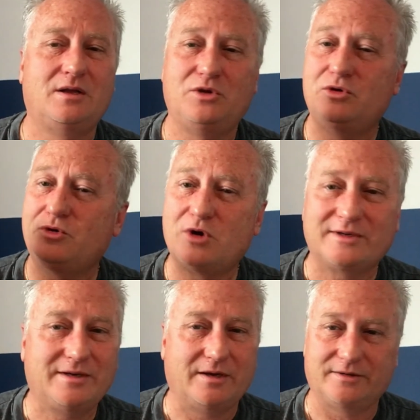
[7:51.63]
you're
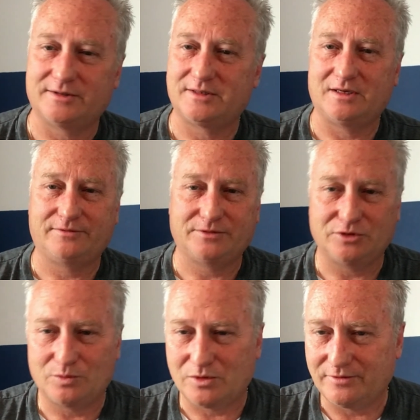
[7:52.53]
not going to sell it for
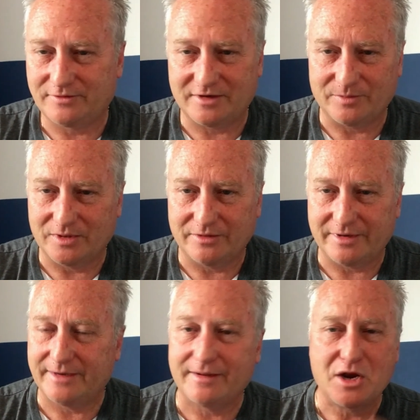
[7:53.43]
2.5 million
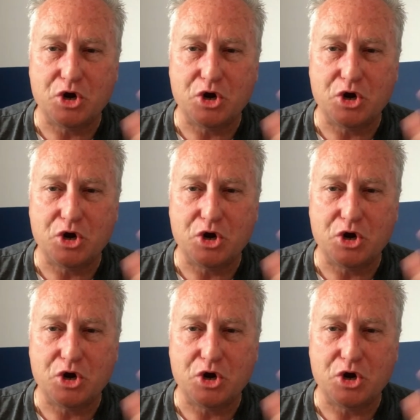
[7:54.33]
rand.